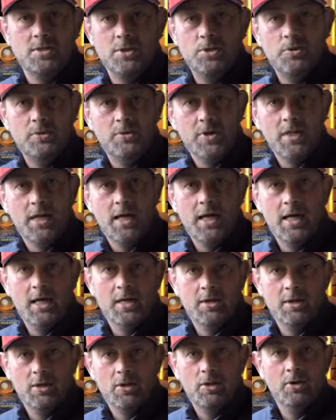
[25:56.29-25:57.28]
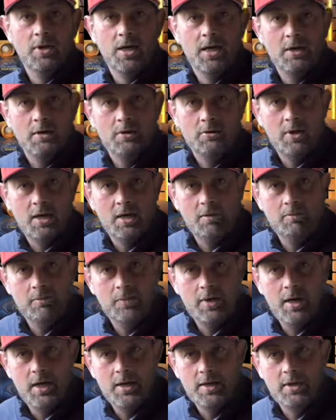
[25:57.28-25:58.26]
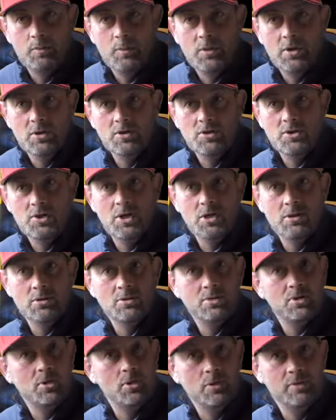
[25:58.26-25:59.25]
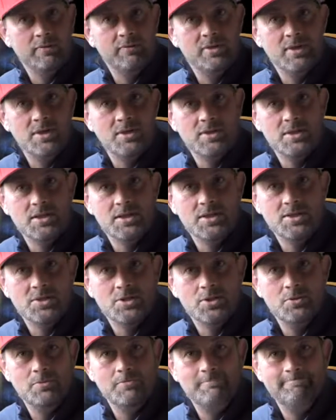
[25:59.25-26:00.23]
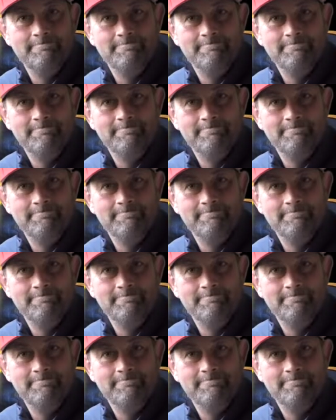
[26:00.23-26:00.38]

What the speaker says: Do the like and all that crap, and we shall hopefully see you soon.